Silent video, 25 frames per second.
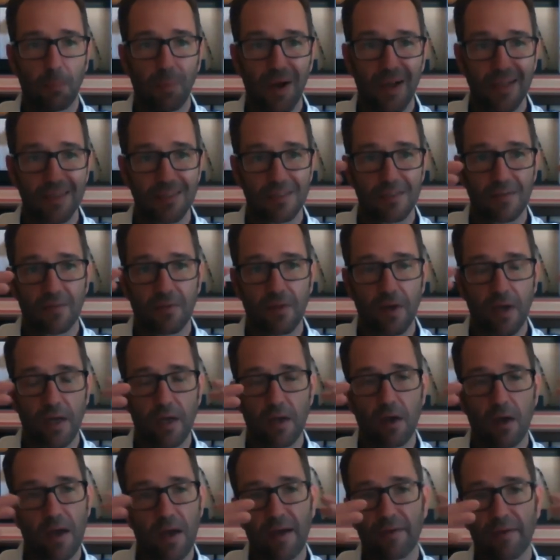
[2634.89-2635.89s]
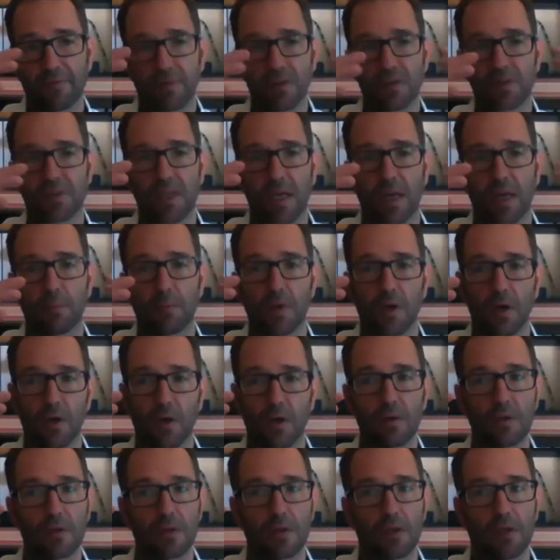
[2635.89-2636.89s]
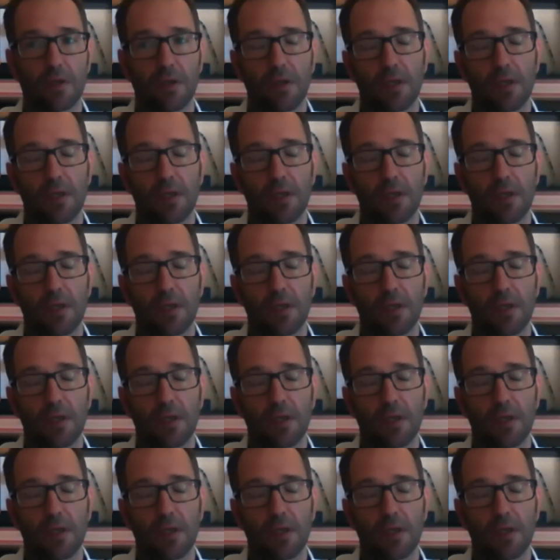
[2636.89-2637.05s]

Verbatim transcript: but they have the same goal